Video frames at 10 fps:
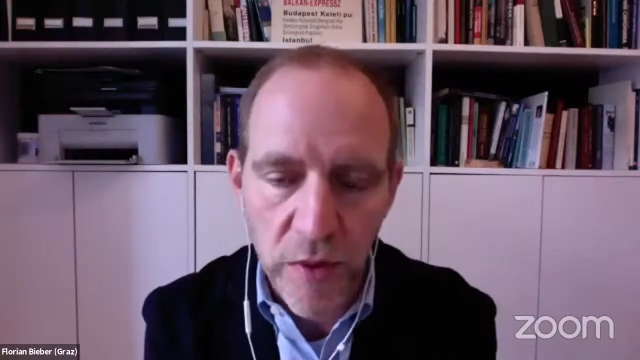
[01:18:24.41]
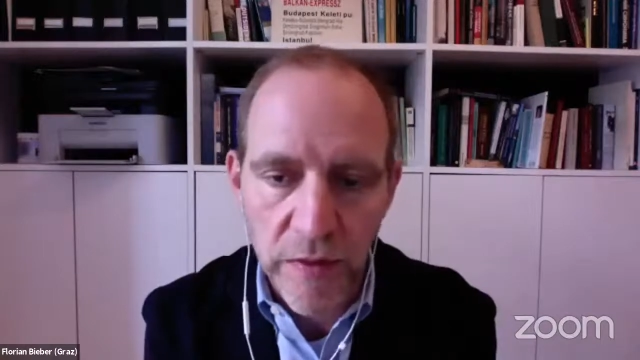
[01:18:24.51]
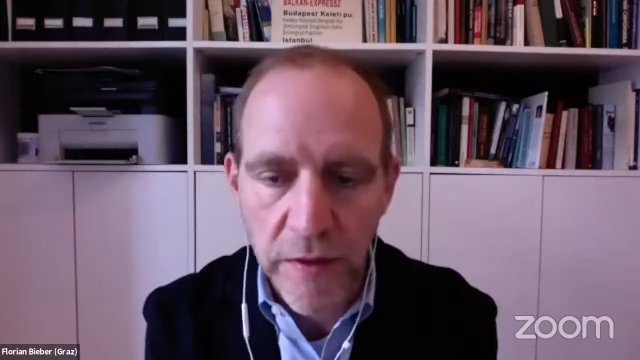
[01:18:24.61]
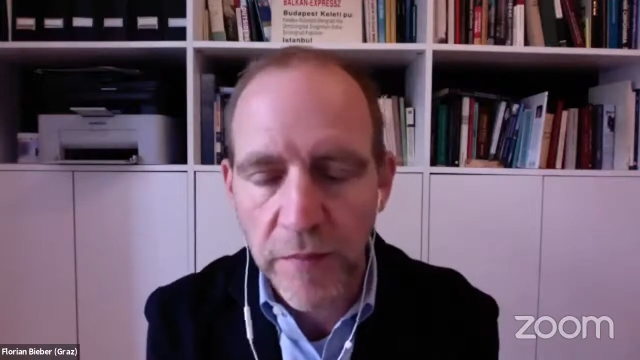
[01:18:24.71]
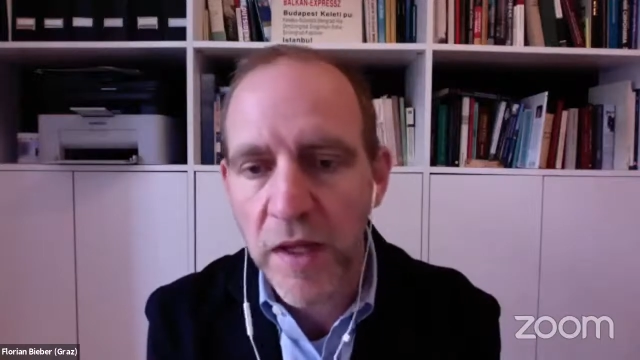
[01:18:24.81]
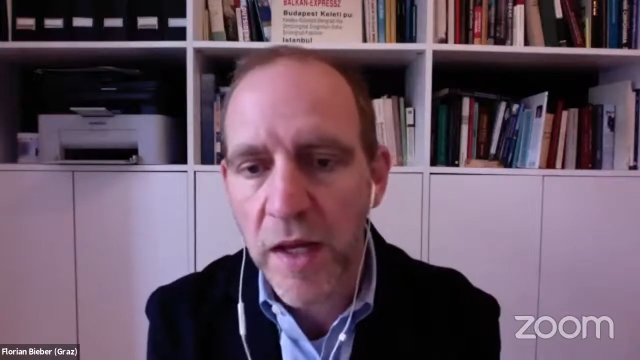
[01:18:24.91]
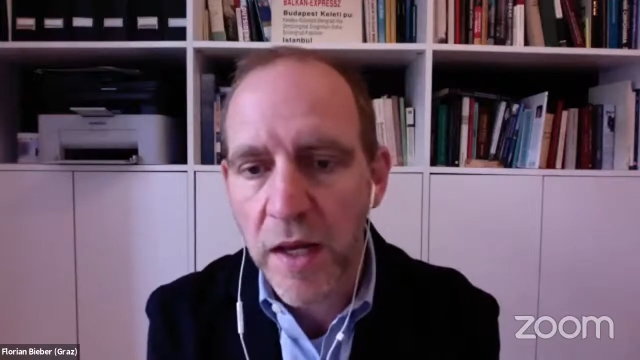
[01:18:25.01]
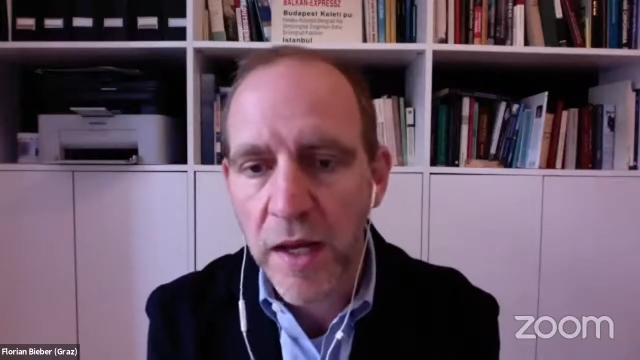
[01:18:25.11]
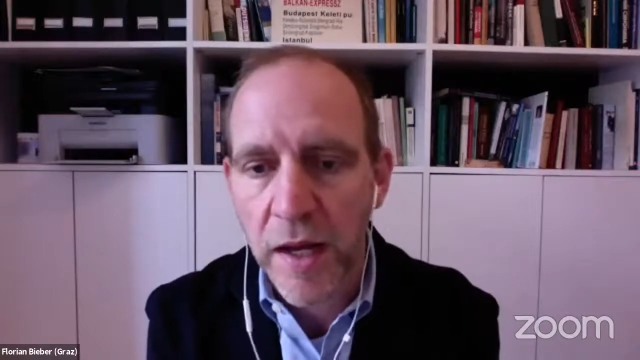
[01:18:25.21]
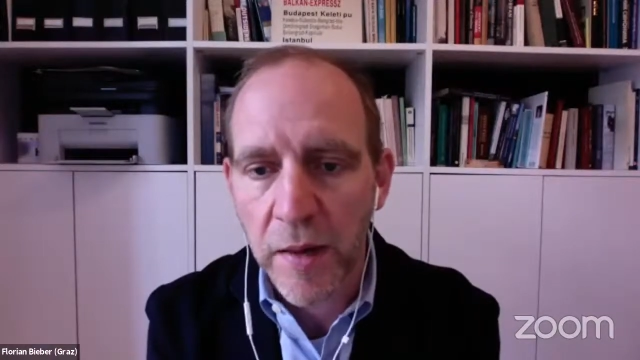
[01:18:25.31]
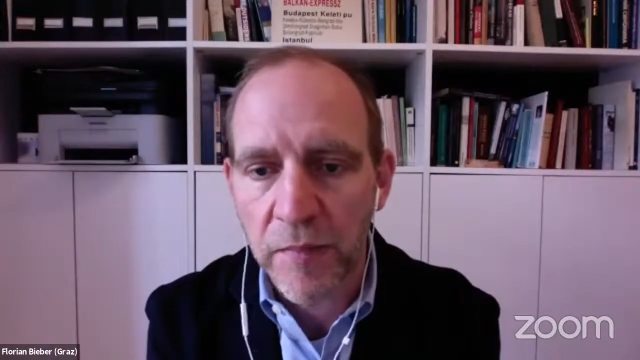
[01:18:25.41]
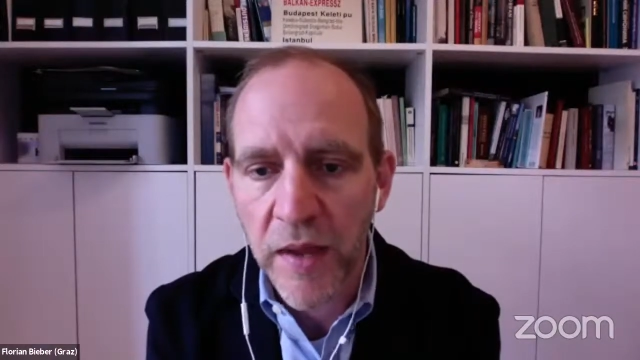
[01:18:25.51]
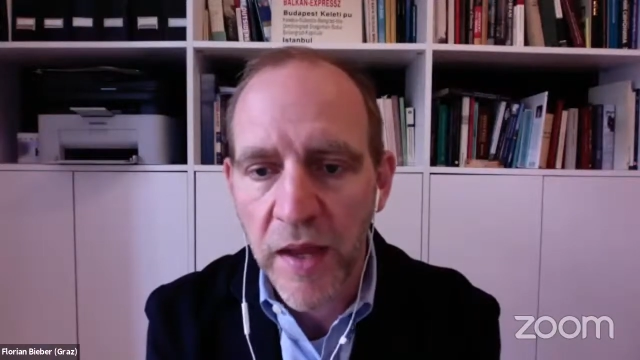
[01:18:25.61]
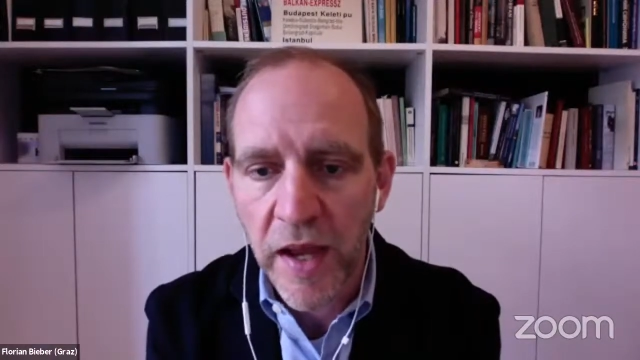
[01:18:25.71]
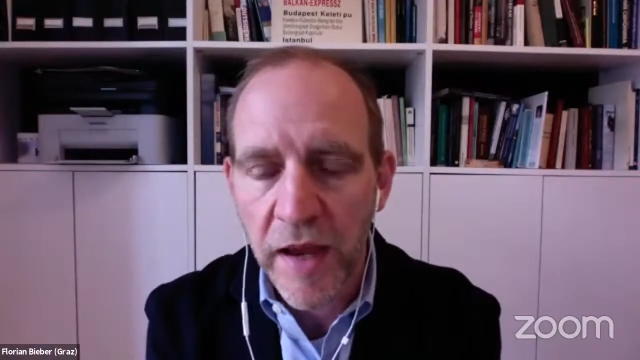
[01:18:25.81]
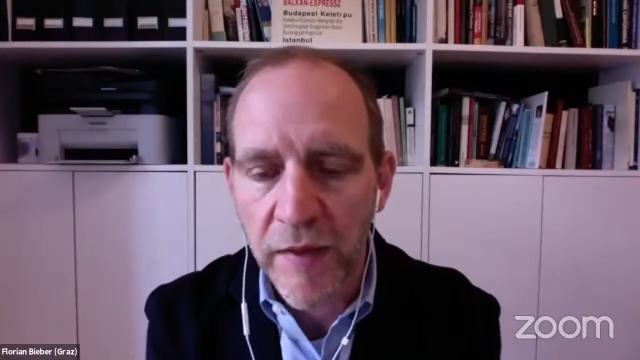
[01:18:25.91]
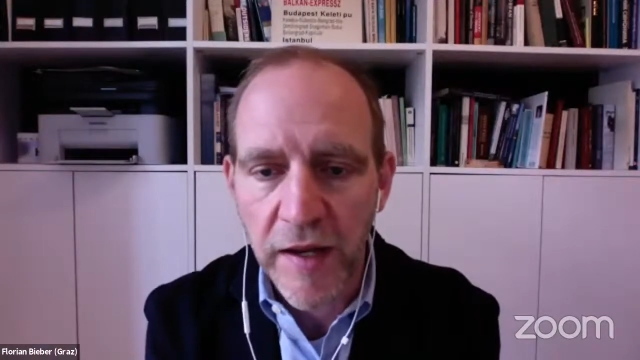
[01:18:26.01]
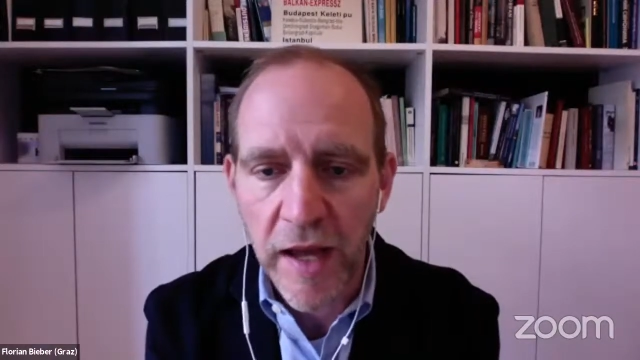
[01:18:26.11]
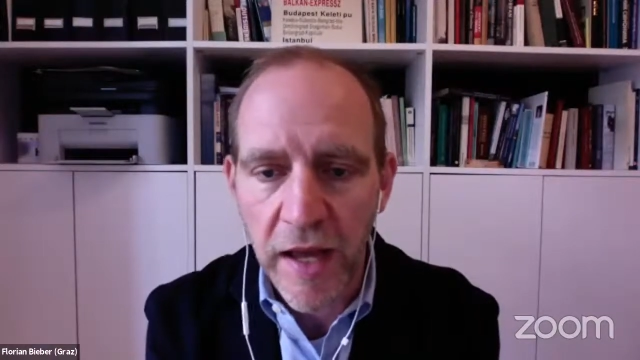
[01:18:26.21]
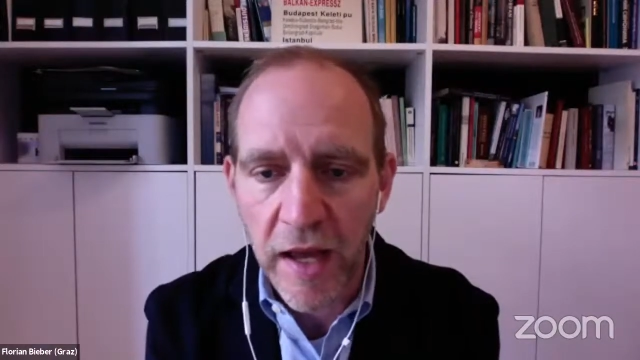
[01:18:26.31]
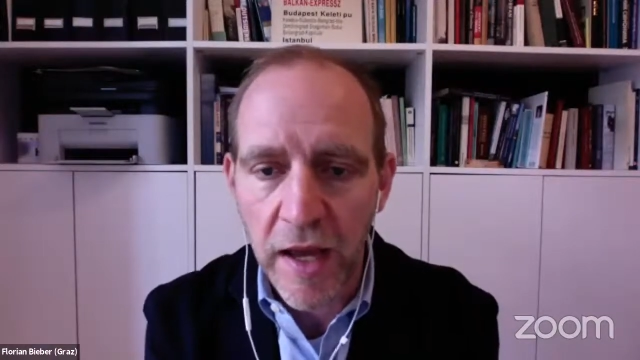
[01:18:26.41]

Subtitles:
with them, and that